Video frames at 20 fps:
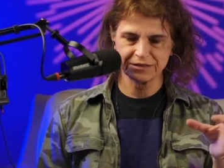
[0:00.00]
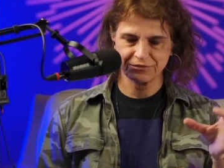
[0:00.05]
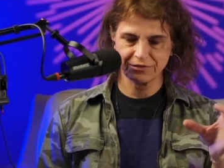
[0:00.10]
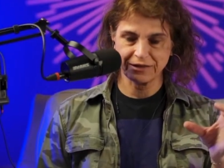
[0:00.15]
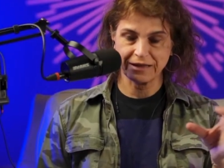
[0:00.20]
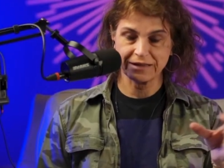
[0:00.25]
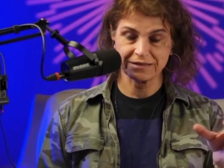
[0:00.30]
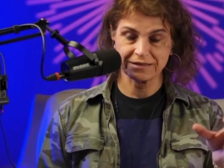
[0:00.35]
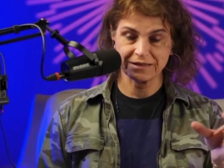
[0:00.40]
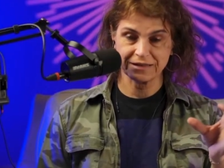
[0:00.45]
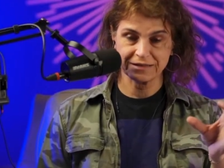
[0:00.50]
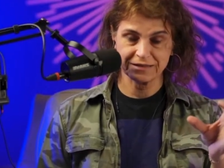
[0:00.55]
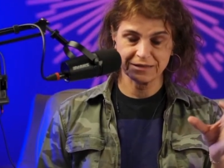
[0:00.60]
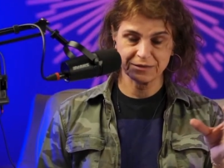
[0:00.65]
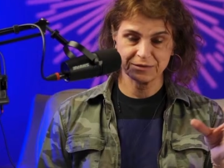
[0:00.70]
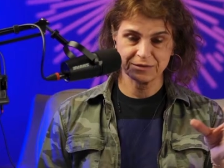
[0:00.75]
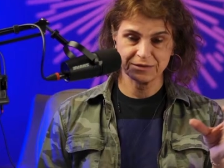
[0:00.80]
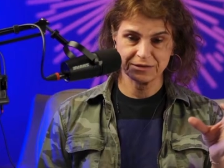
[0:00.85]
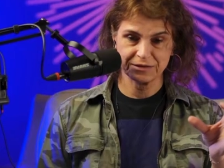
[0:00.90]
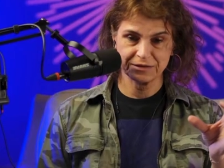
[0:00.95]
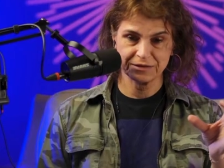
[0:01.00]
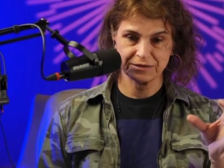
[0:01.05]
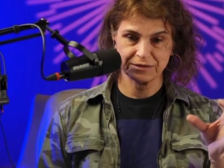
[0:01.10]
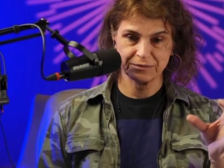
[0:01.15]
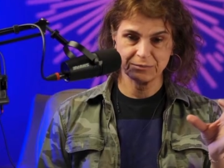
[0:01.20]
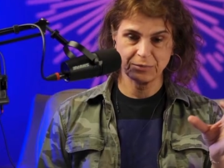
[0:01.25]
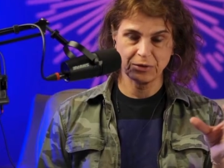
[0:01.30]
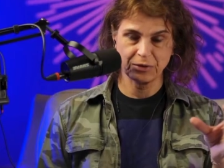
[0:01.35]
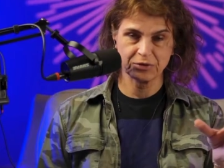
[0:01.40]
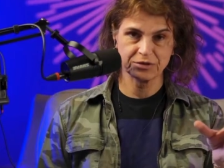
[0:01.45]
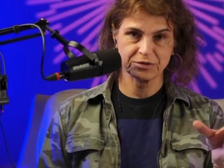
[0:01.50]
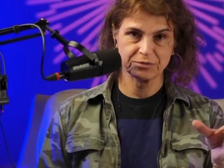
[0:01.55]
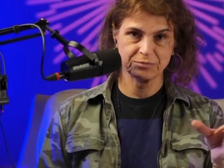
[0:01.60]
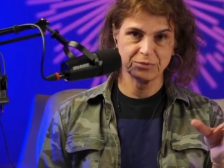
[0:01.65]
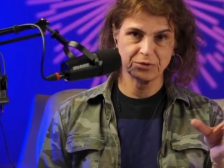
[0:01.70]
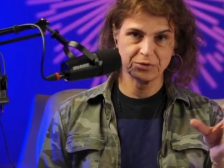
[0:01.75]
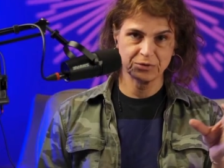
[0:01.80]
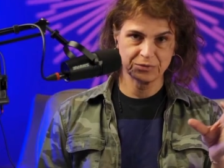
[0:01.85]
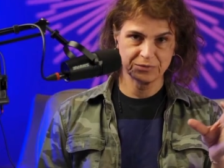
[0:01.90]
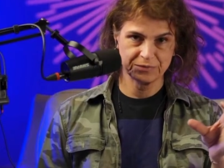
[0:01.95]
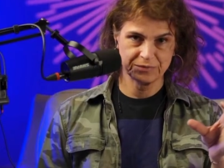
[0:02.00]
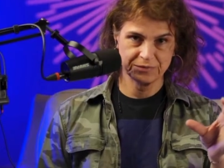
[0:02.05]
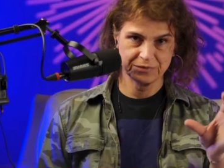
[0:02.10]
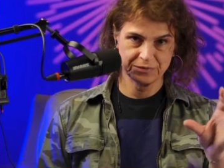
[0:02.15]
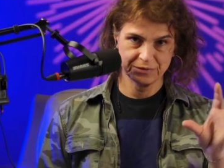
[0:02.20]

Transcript: fast as possible.